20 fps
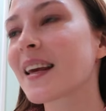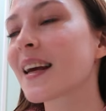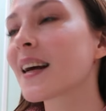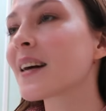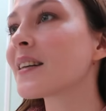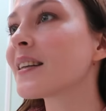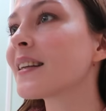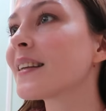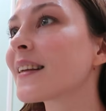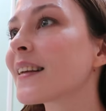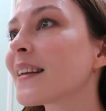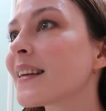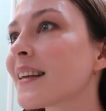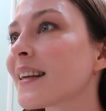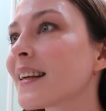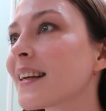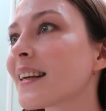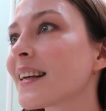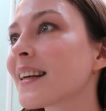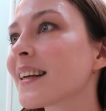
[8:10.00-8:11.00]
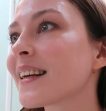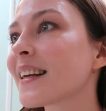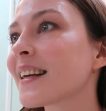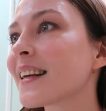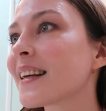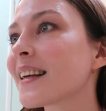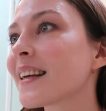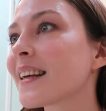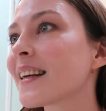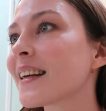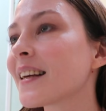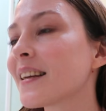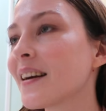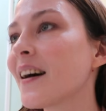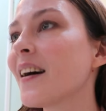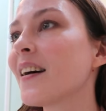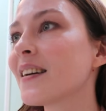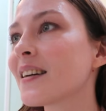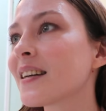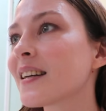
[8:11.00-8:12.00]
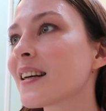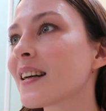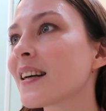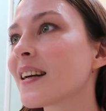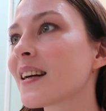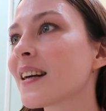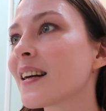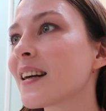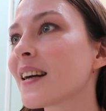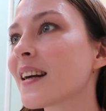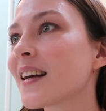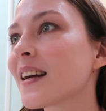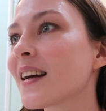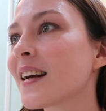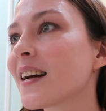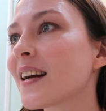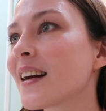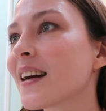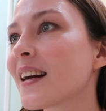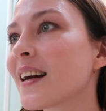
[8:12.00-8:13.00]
if you think it's delicious, I'll tell you the Indonesian word.